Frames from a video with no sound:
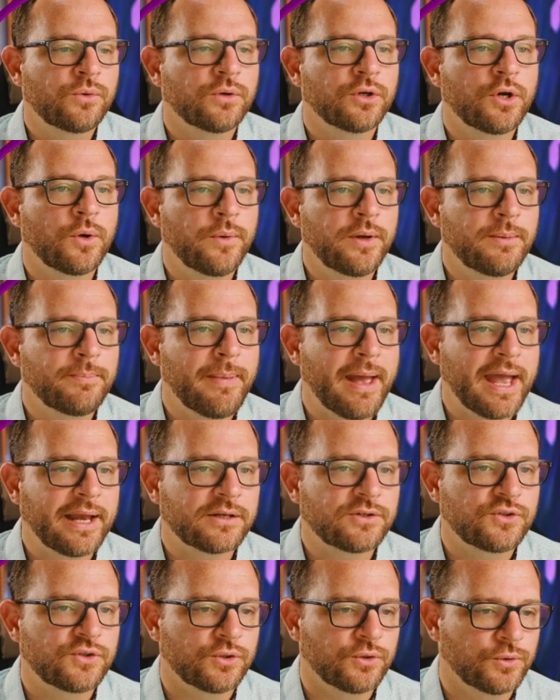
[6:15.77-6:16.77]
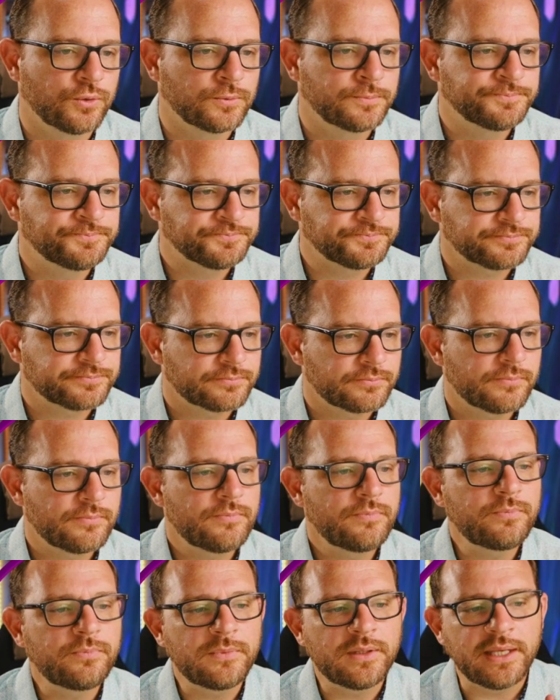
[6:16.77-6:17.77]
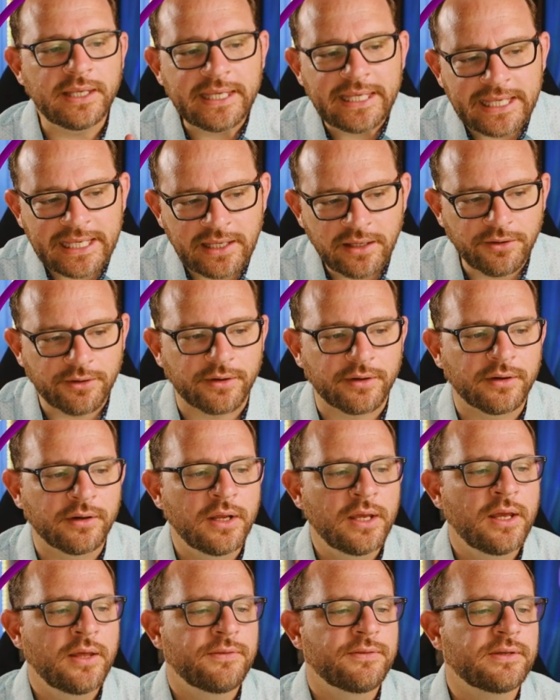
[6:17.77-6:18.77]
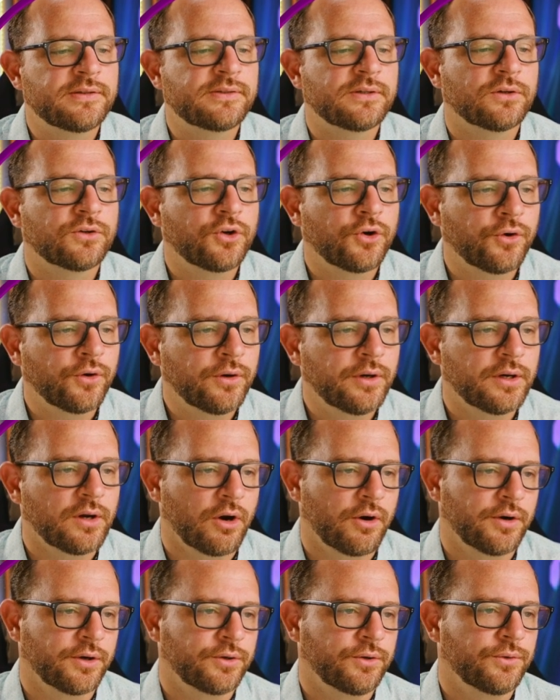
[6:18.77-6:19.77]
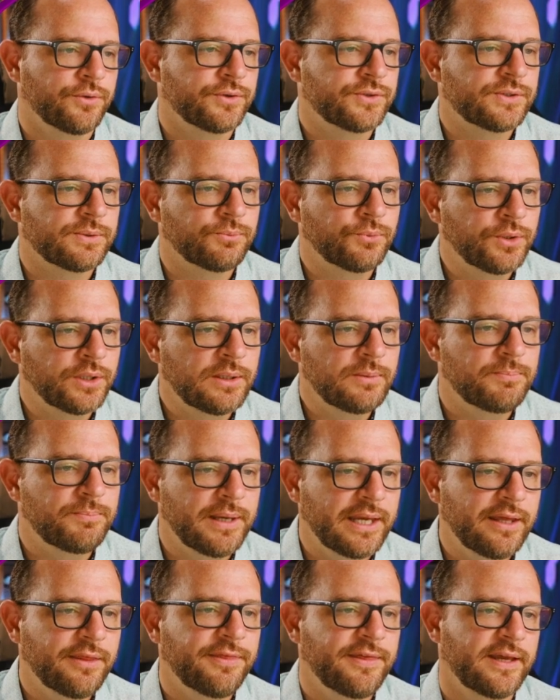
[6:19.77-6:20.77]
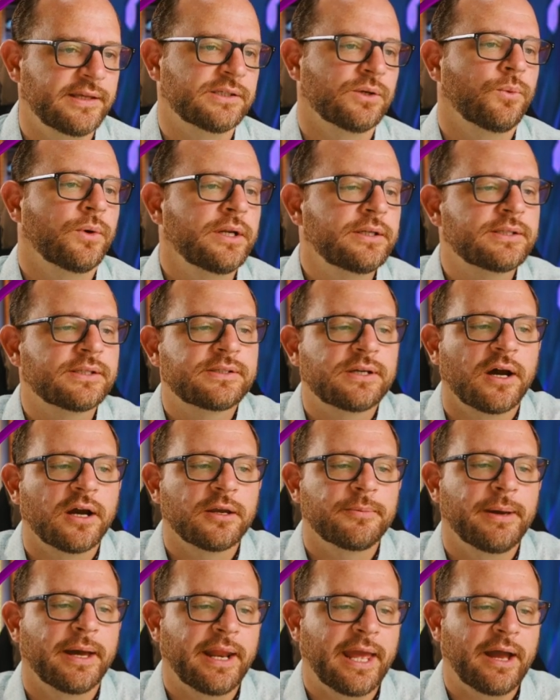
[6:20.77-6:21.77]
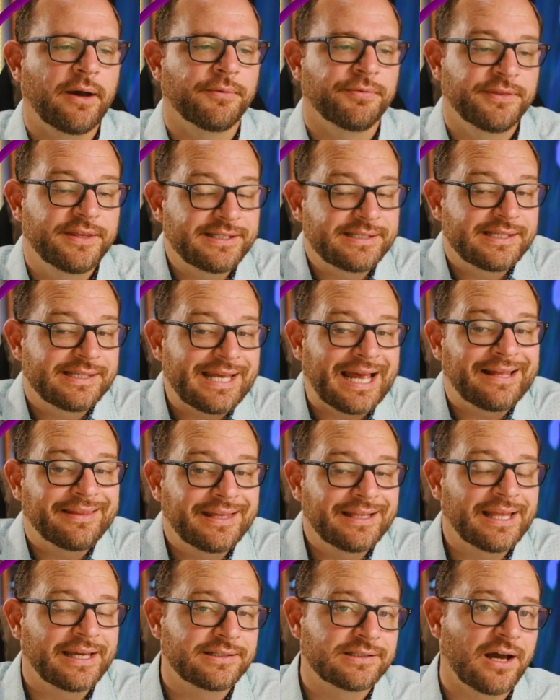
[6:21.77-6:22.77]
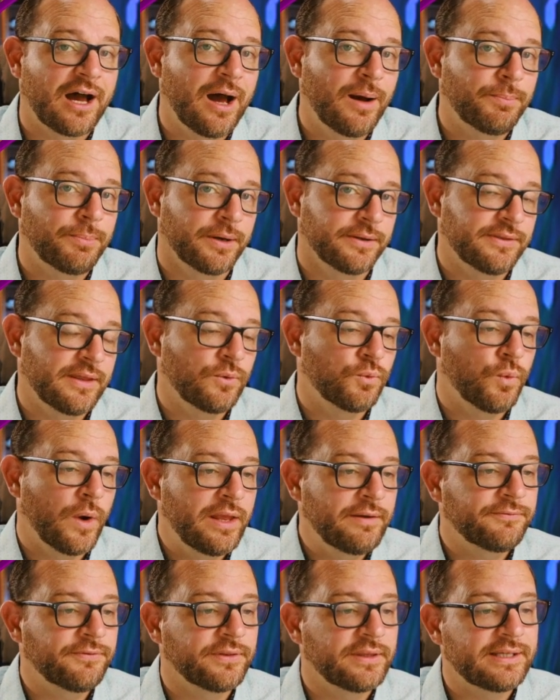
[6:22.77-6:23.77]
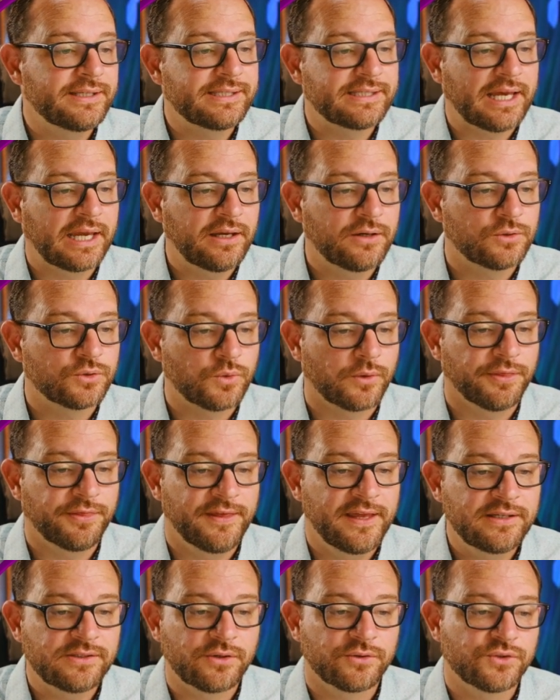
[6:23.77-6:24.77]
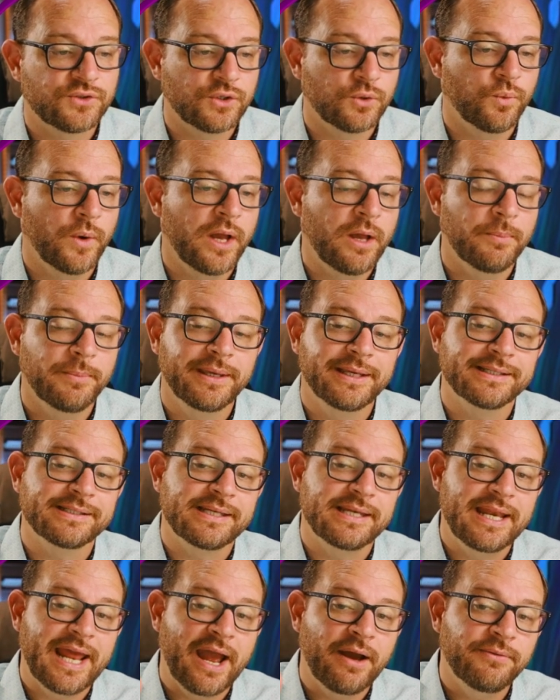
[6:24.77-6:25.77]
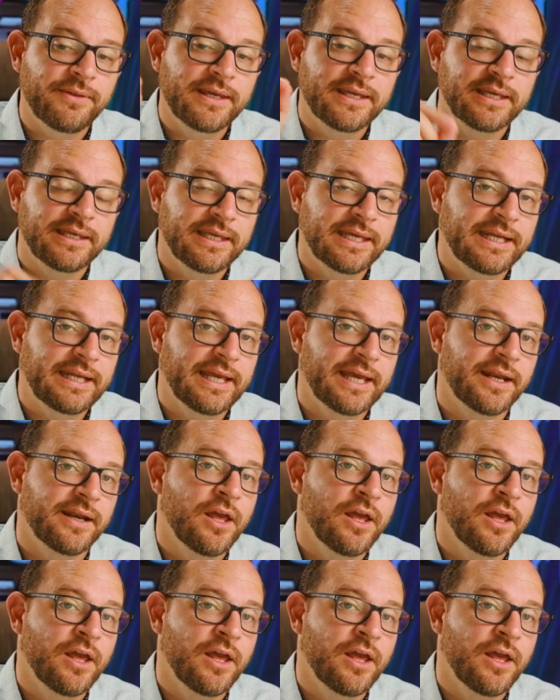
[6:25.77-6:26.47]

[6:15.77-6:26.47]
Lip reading: going back to here, this current article, there's some really big things. I wanted to talk about how this is how they like to operate. They wait for these cycles where things aren't so well because now they can get in